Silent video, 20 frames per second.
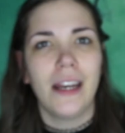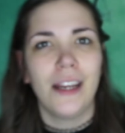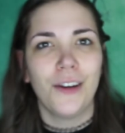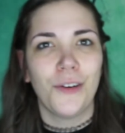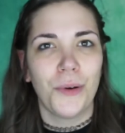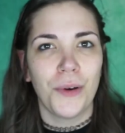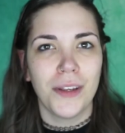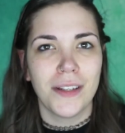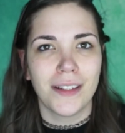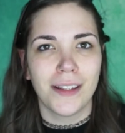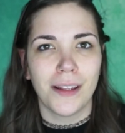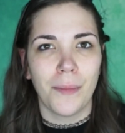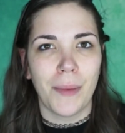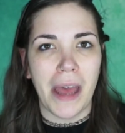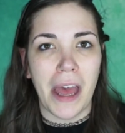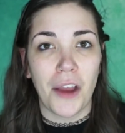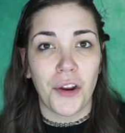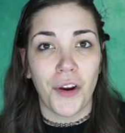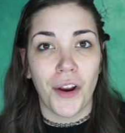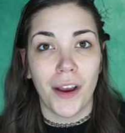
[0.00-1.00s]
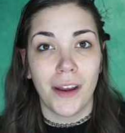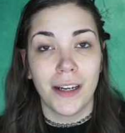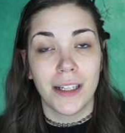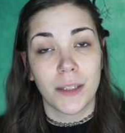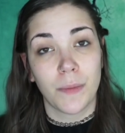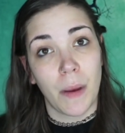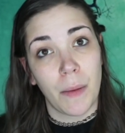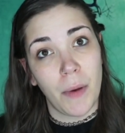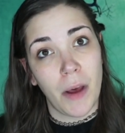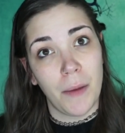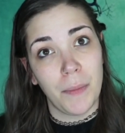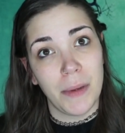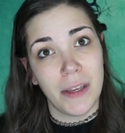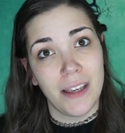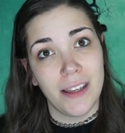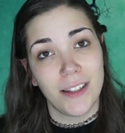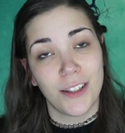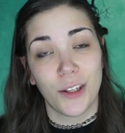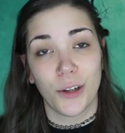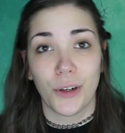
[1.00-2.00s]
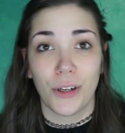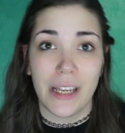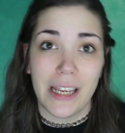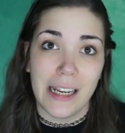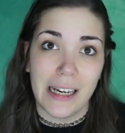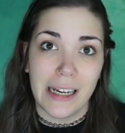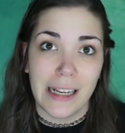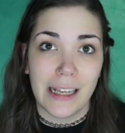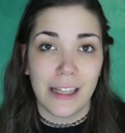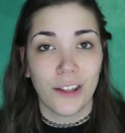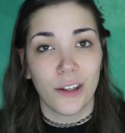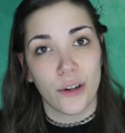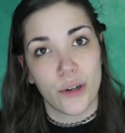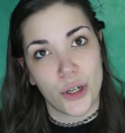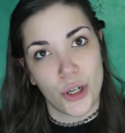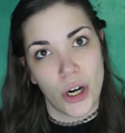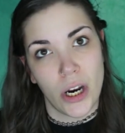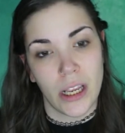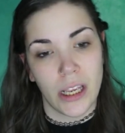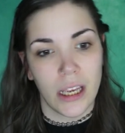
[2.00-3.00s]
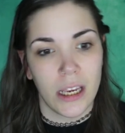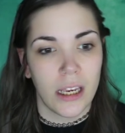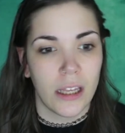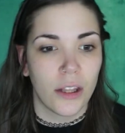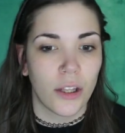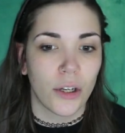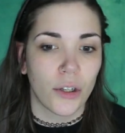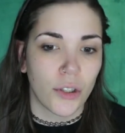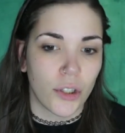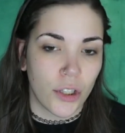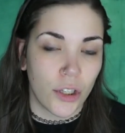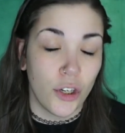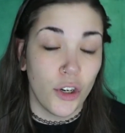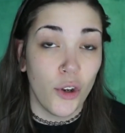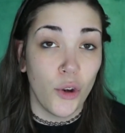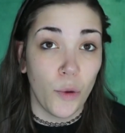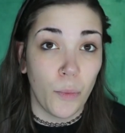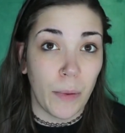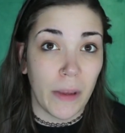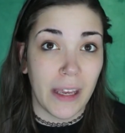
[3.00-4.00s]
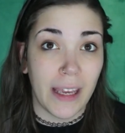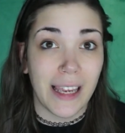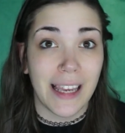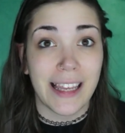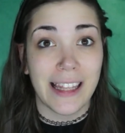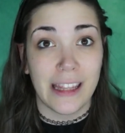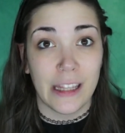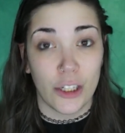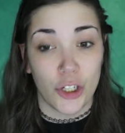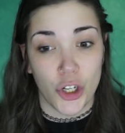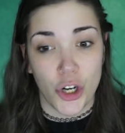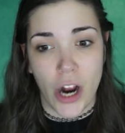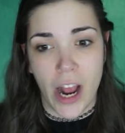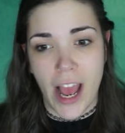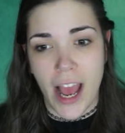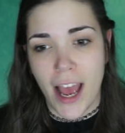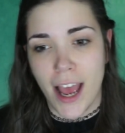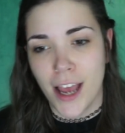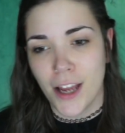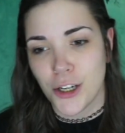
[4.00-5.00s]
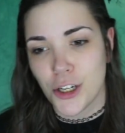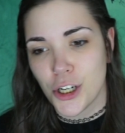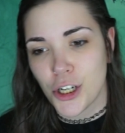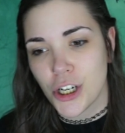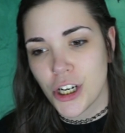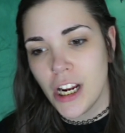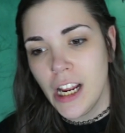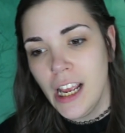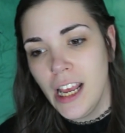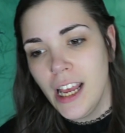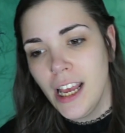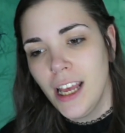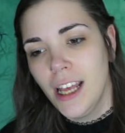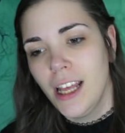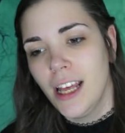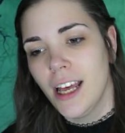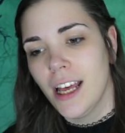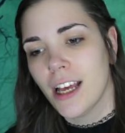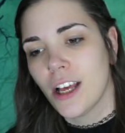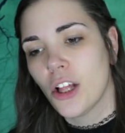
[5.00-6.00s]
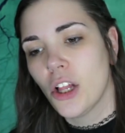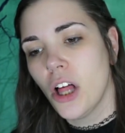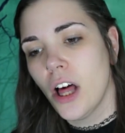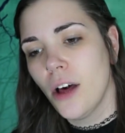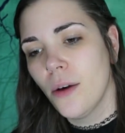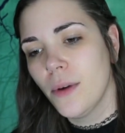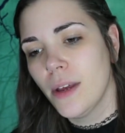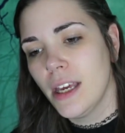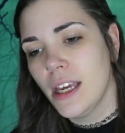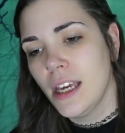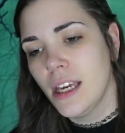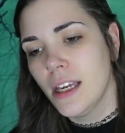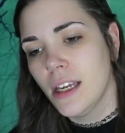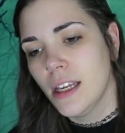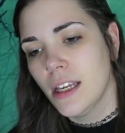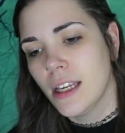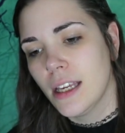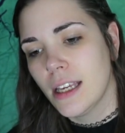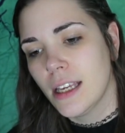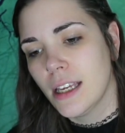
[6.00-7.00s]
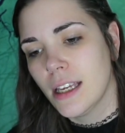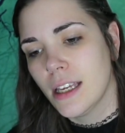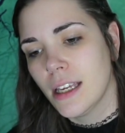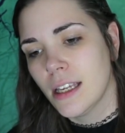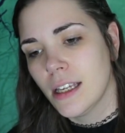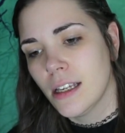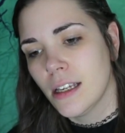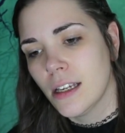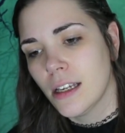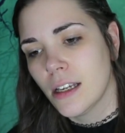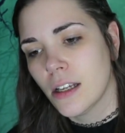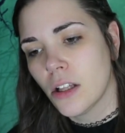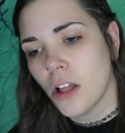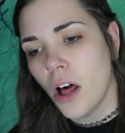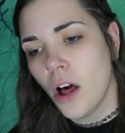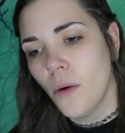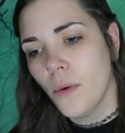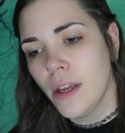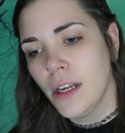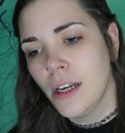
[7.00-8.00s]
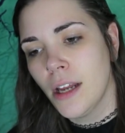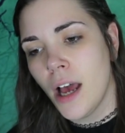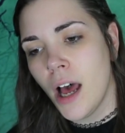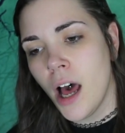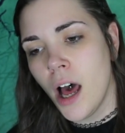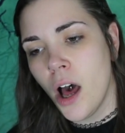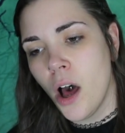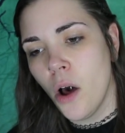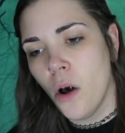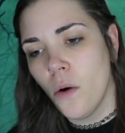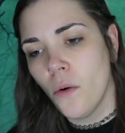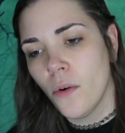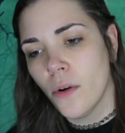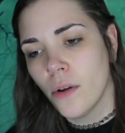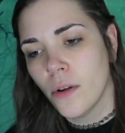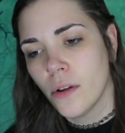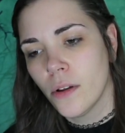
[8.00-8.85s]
any noise in the background, it's my puppies. They're eating, they're drinking, they're snooping in the trash. Chloe, Chloe, no. All